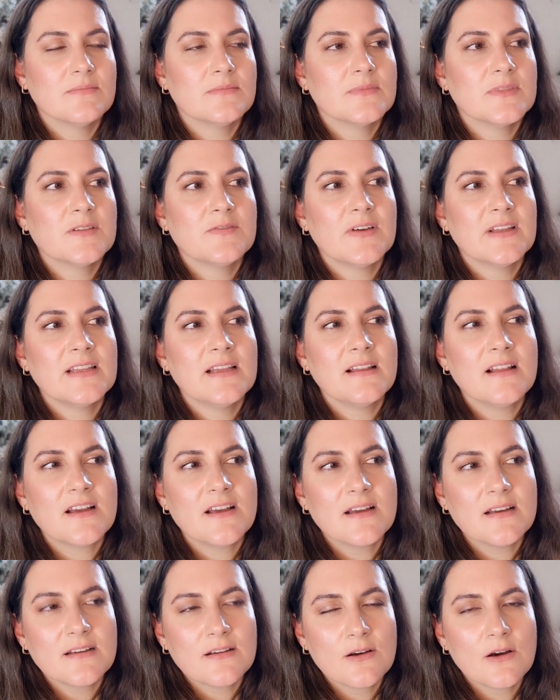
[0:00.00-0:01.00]
the
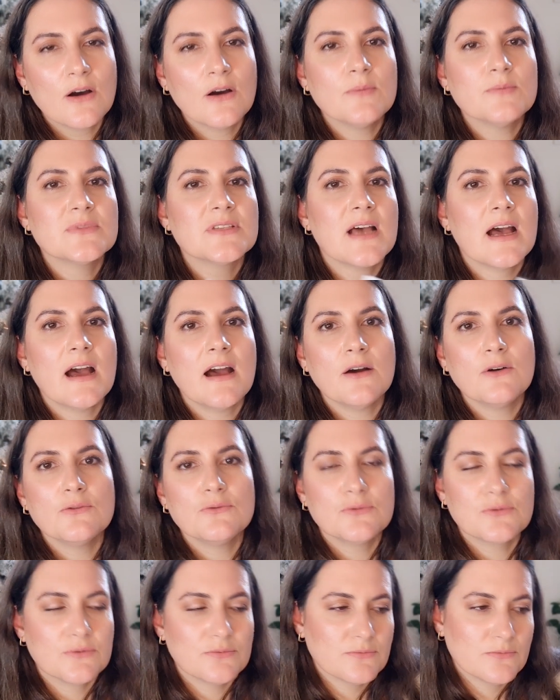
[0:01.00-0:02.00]
vanilla comes
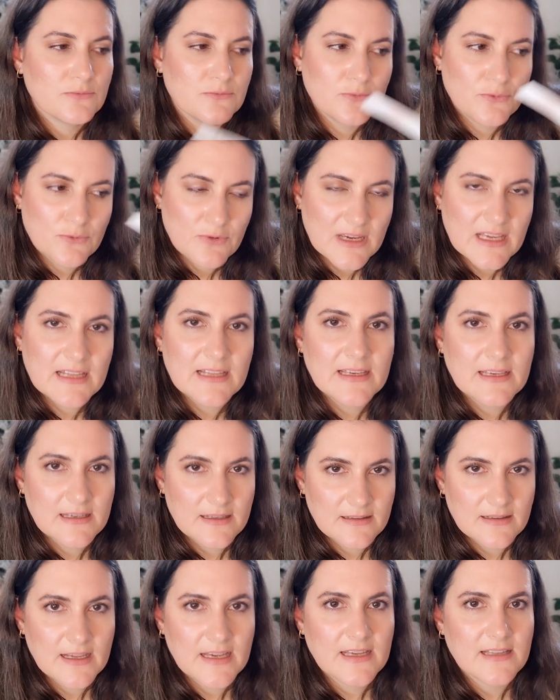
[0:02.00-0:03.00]
out really
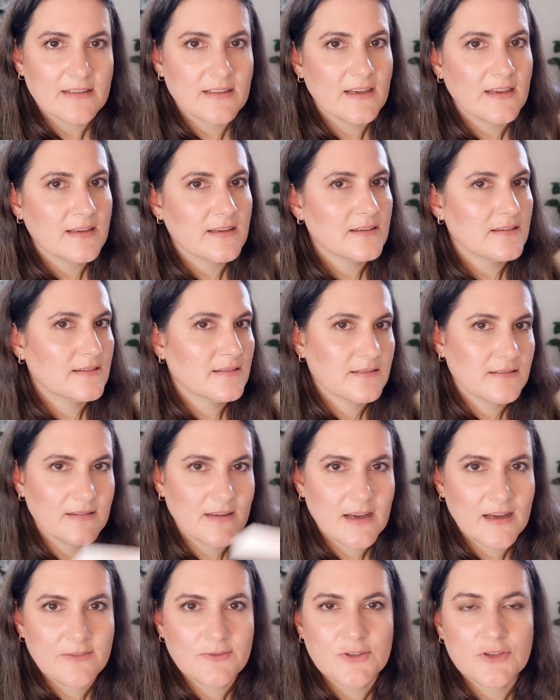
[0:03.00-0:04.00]
late, like
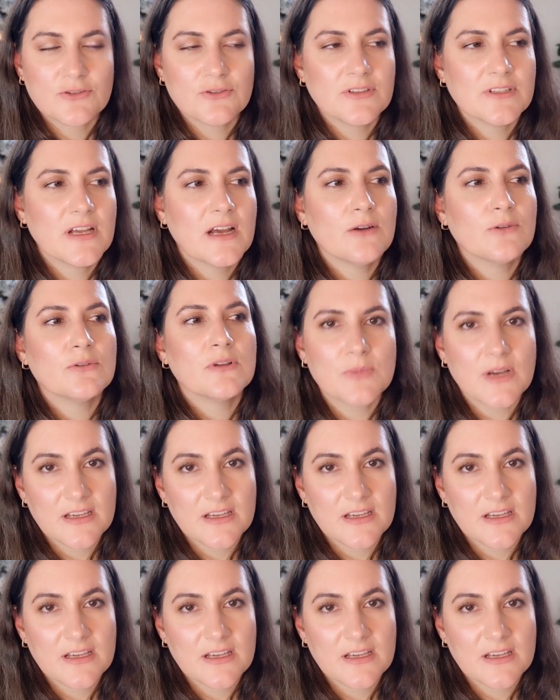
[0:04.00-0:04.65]
after an hour.